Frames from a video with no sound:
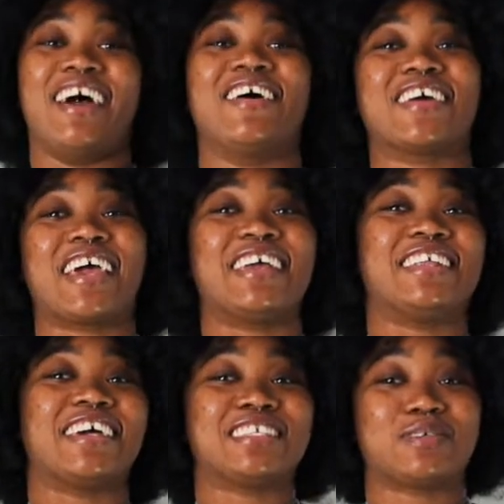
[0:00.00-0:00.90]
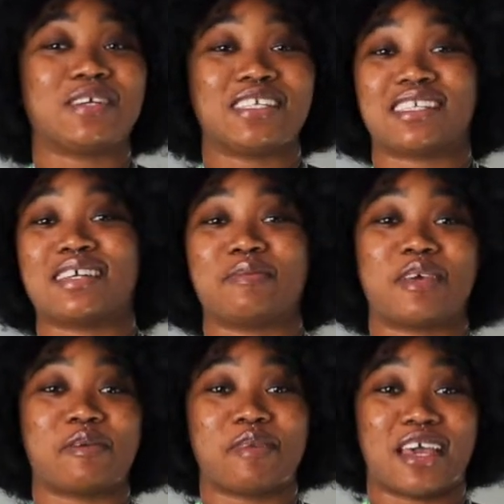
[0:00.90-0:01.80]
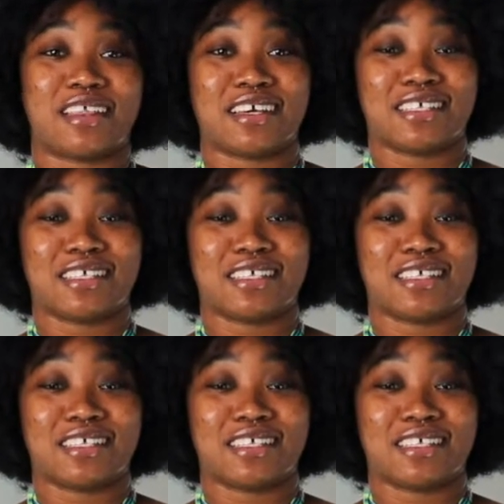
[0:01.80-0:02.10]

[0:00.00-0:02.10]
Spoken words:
Okay, next one is gonna be a bathing